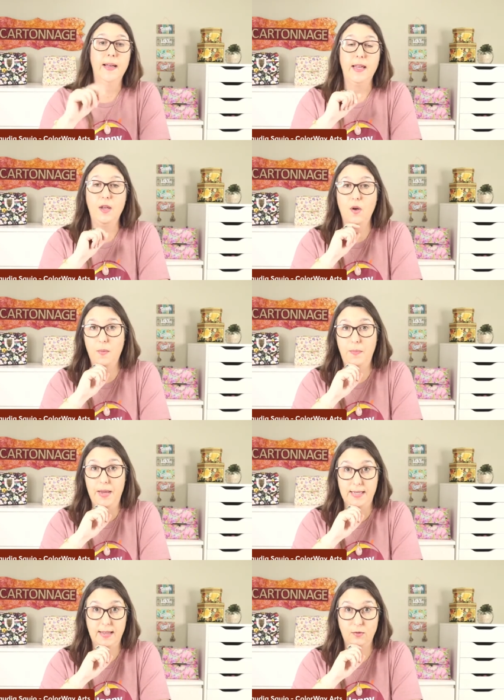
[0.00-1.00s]
your
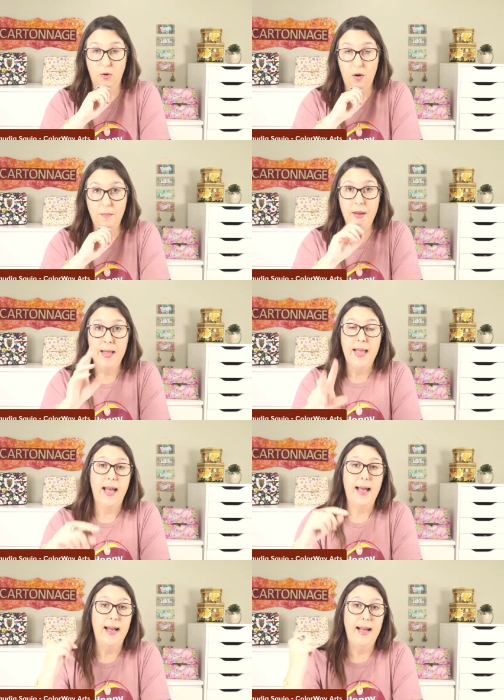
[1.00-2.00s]
biscuit home.
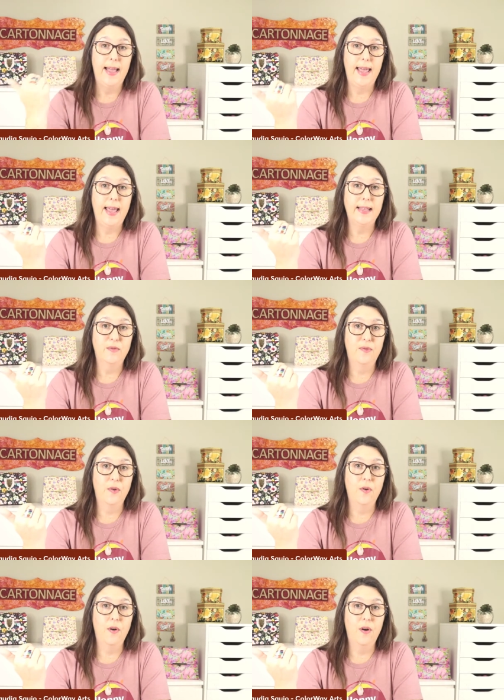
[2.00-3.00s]
Uh, and
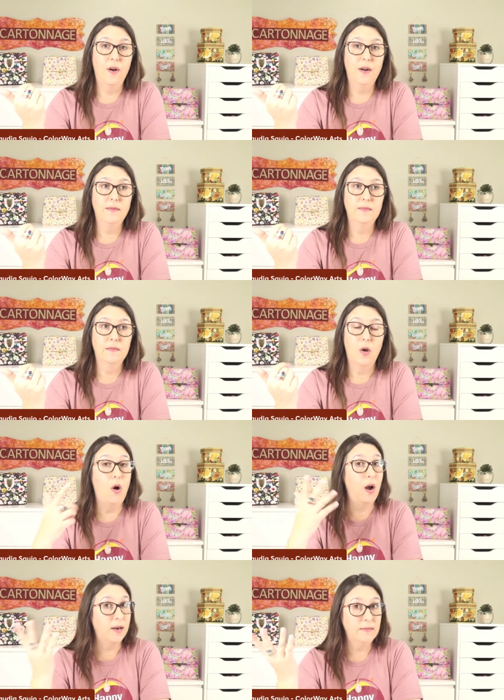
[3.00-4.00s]
for
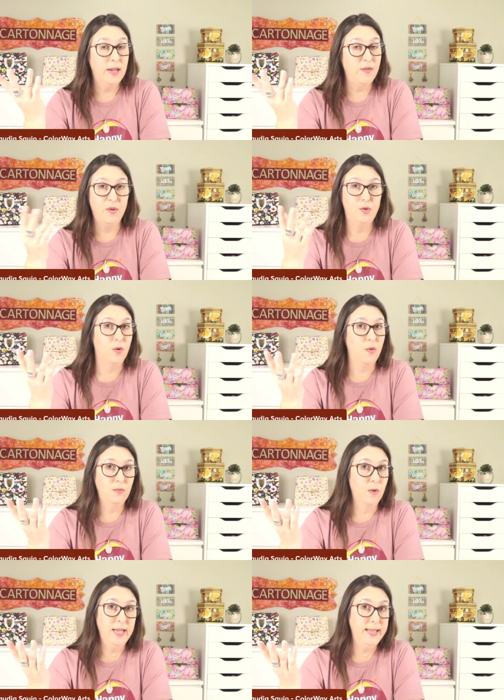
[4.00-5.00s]
or if you don't
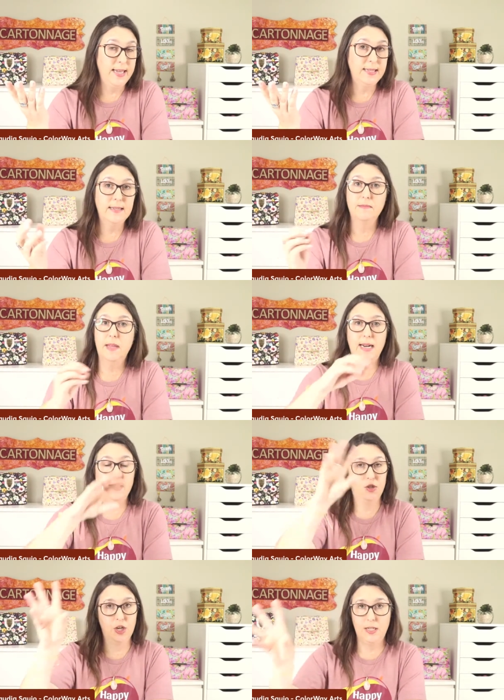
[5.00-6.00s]
want this,
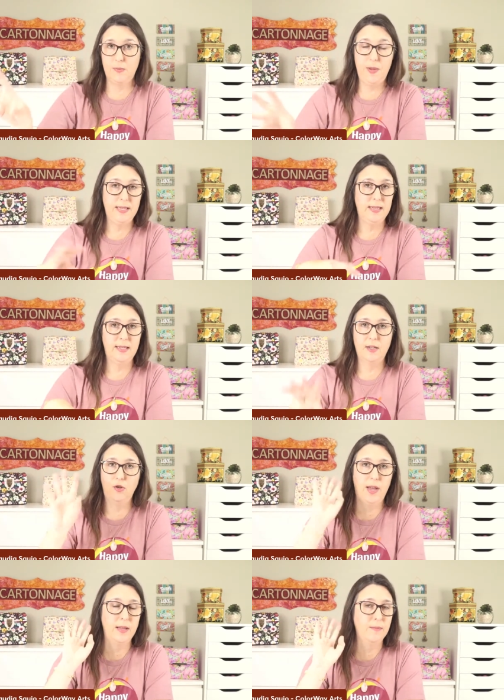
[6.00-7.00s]
there's just pieces that
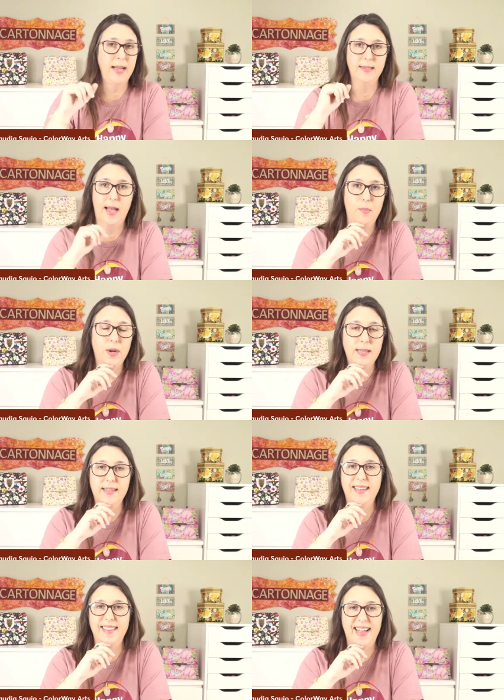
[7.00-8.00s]
you can buy separate
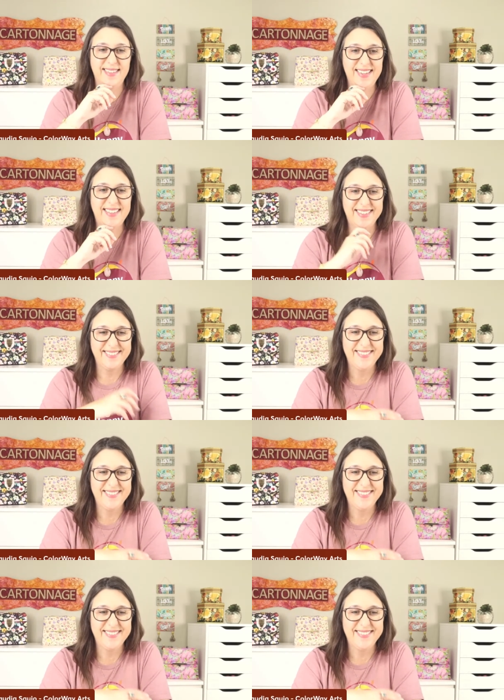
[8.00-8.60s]
and that's it.